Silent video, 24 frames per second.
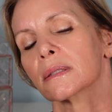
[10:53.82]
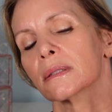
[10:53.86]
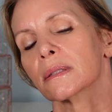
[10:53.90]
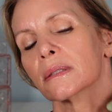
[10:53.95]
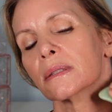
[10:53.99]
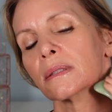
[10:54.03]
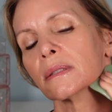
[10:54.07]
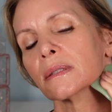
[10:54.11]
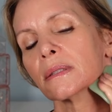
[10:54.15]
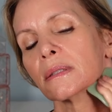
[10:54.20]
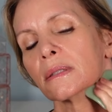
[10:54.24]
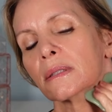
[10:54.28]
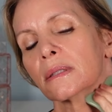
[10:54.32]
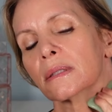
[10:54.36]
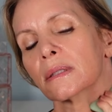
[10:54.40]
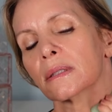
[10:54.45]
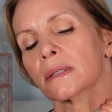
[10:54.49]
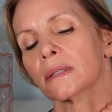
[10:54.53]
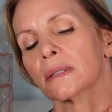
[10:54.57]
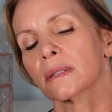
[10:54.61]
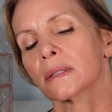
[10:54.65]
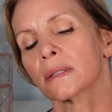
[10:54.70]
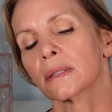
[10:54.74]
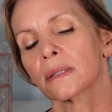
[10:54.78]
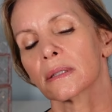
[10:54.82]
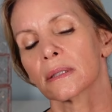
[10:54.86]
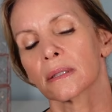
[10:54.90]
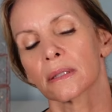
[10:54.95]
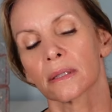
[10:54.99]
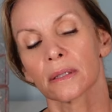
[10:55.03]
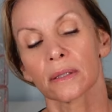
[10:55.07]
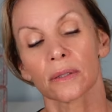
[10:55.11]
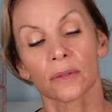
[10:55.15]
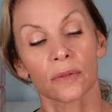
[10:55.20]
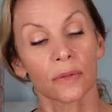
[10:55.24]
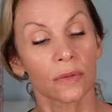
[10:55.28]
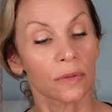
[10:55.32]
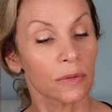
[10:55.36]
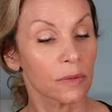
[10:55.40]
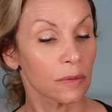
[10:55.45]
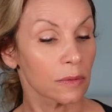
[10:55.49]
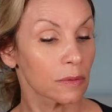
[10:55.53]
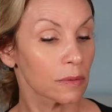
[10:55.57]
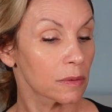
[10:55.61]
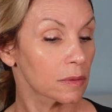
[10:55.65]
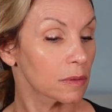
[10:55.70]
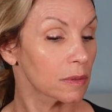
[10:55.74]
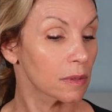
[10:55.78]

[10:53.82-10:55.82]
(no one is talking)